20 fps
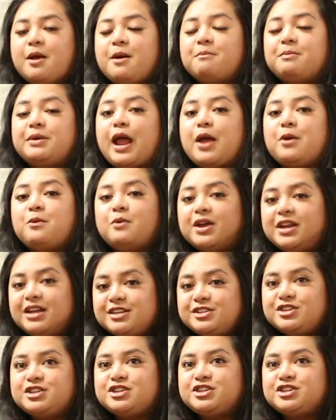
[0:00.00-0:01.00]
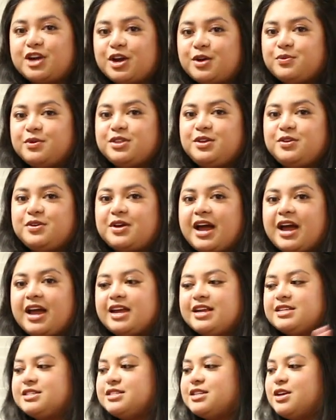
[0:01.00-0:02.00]
But I wanted to share with you
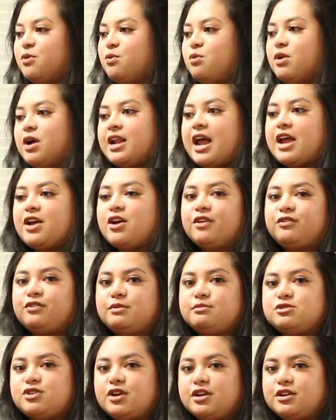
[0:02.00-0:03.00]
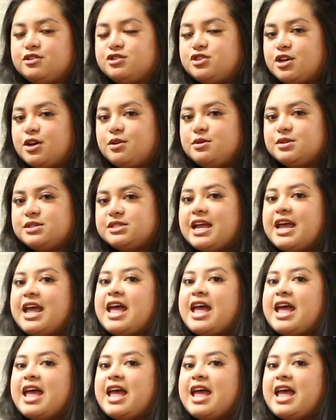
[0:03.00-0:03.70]
guys what I got from Trader Joe's.